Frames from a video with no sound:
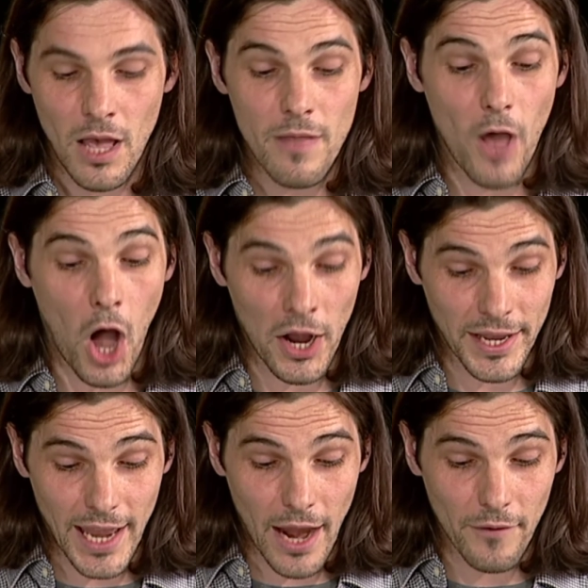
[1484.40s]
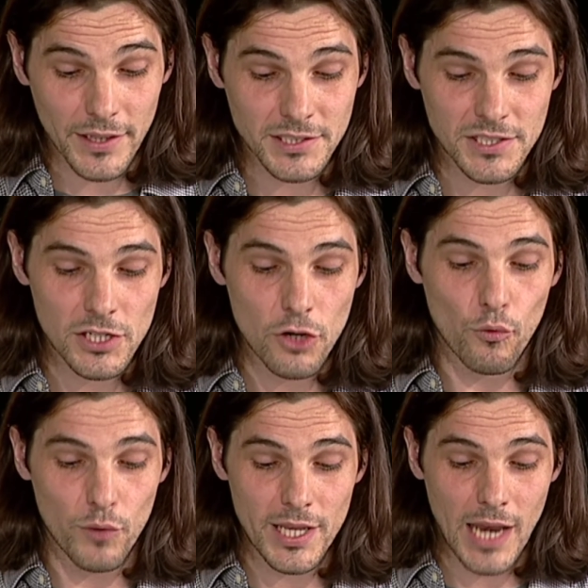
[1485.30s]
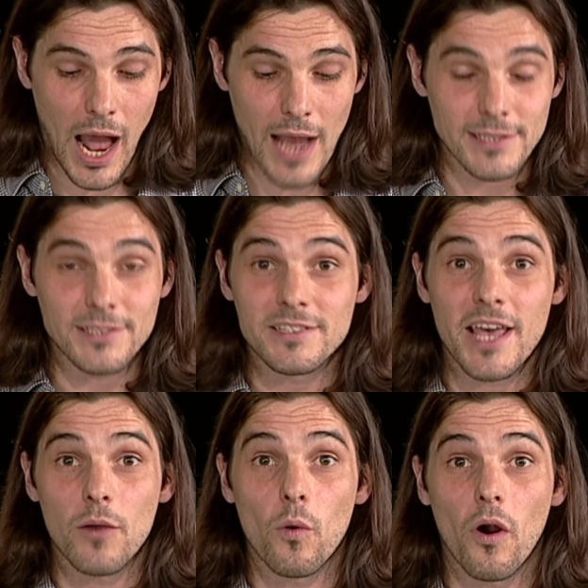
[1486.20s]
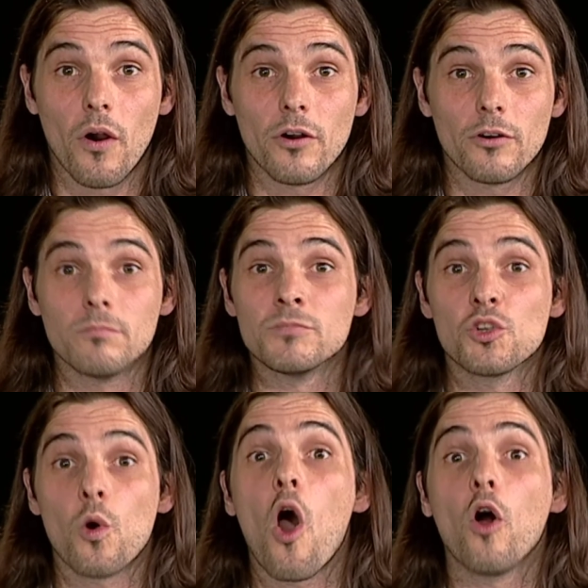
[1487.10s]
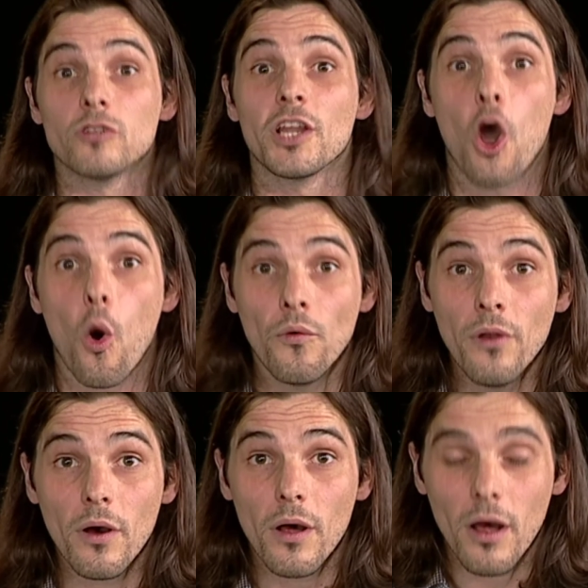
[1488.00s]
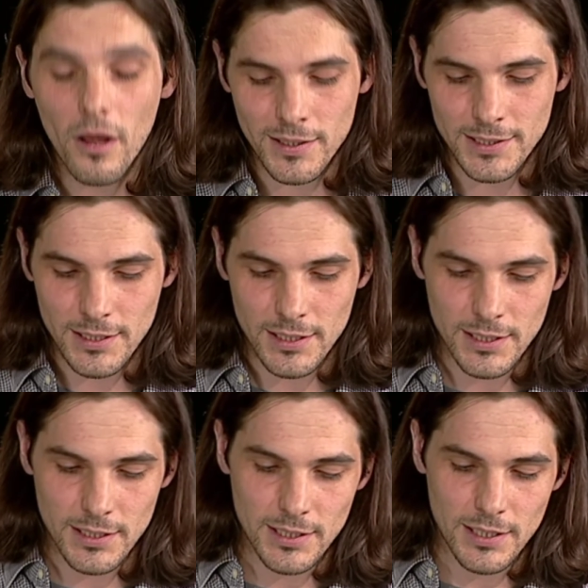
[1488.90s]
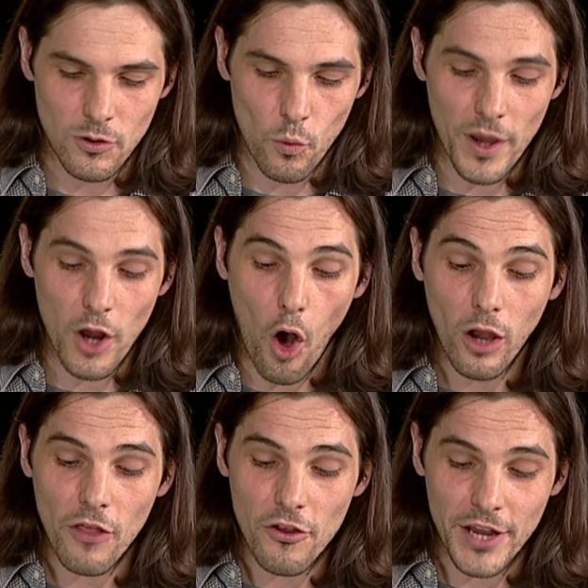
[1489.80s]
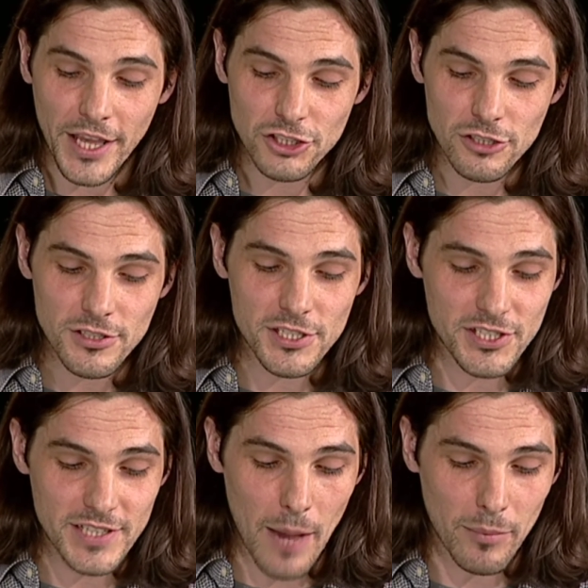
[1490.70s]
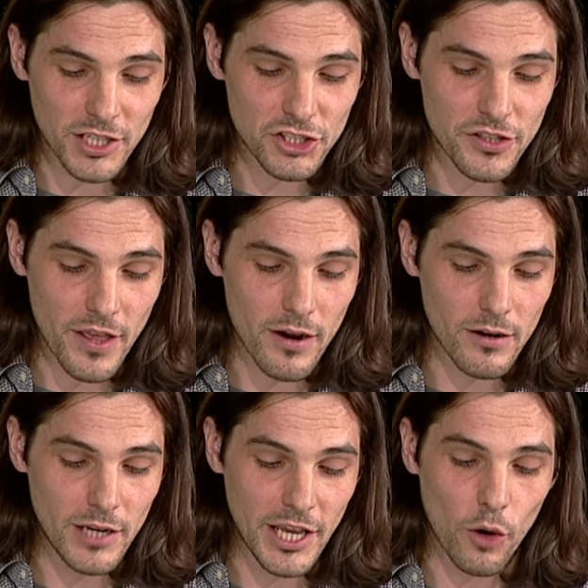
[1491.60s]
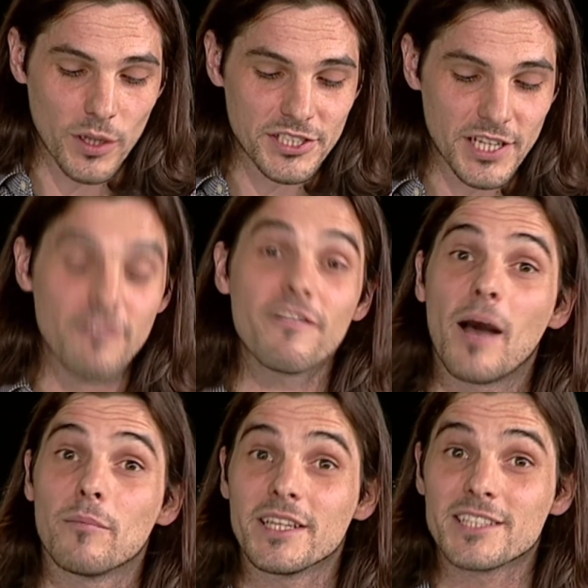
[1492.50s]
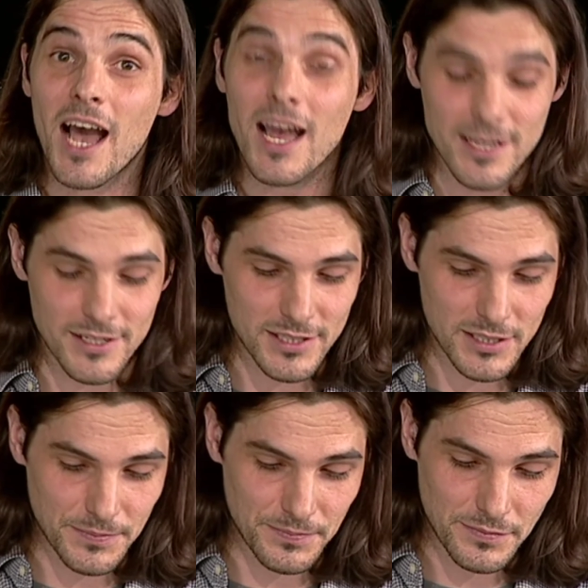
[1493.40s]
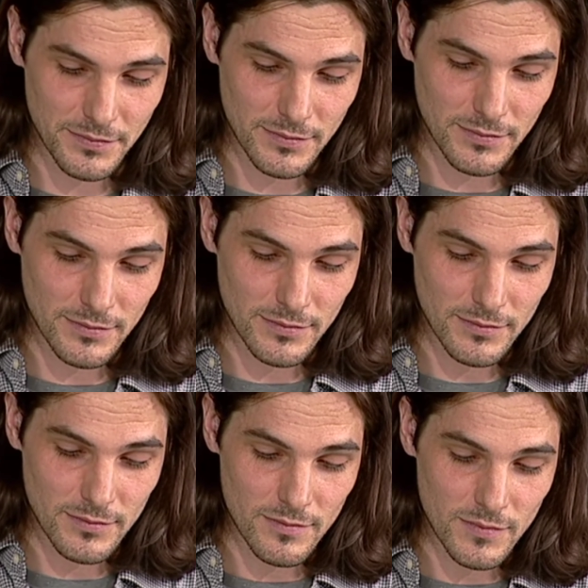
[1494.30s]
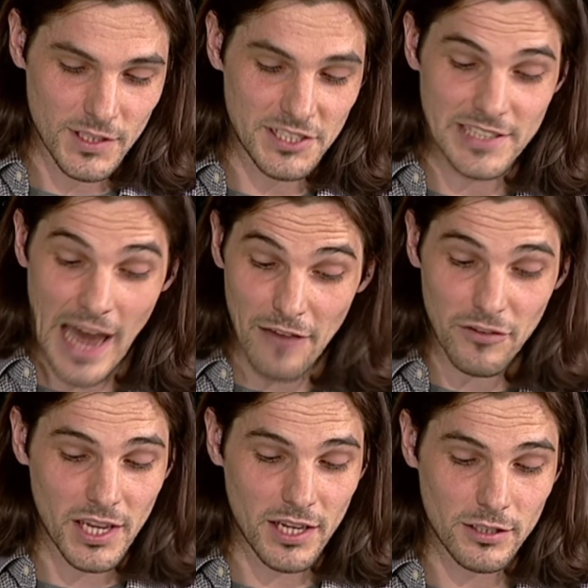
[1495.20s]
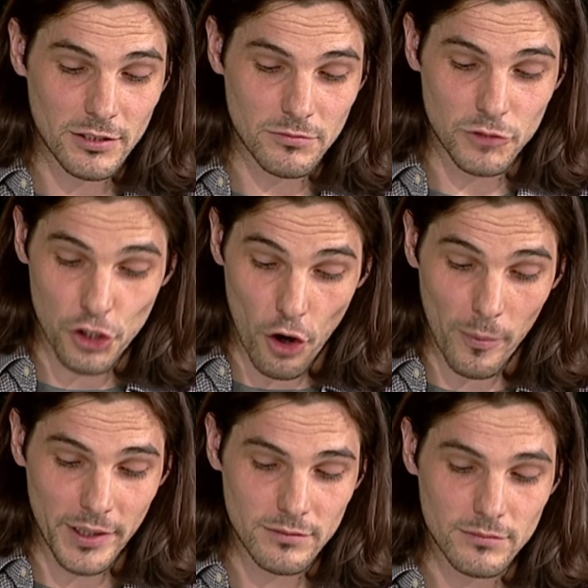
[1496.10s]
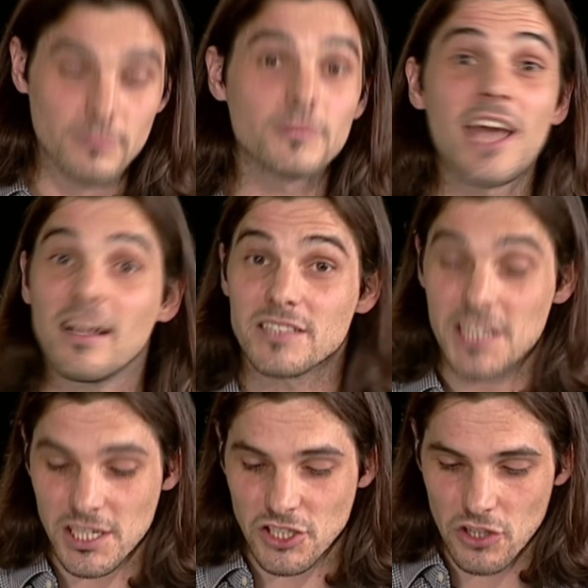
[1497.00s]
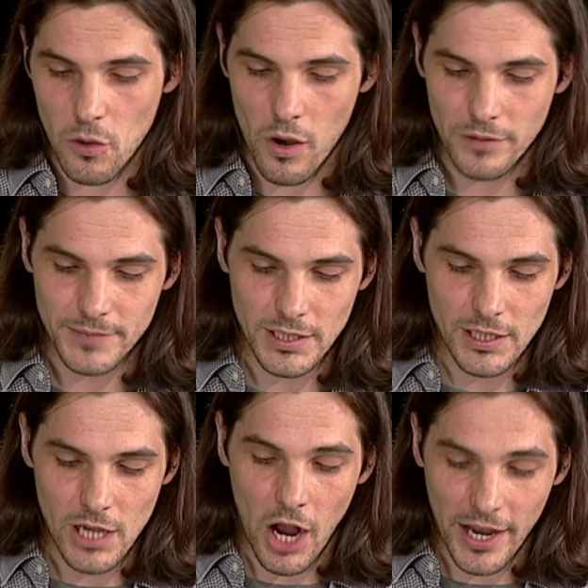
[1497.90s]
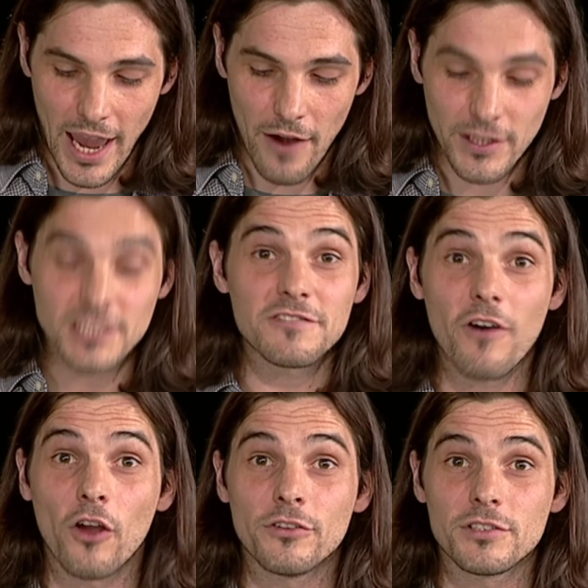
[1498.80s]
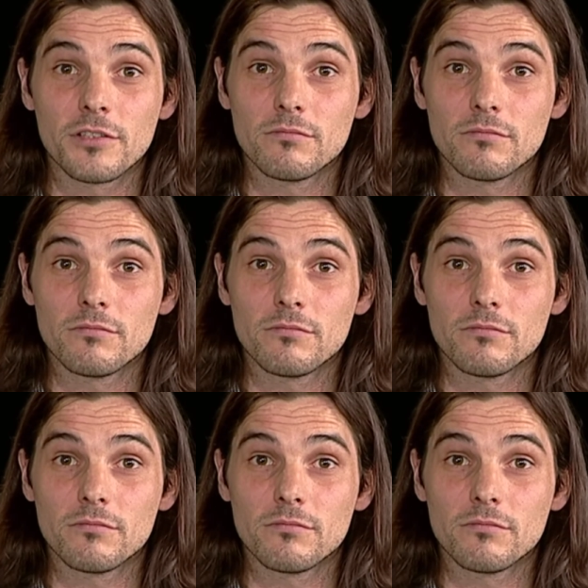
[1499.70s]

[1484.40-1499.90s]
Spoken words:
The Hungarians realized they were so-called alone when all other nations established their linguistic family ties. Slavic, German, Celtic, and so on. Hungarians found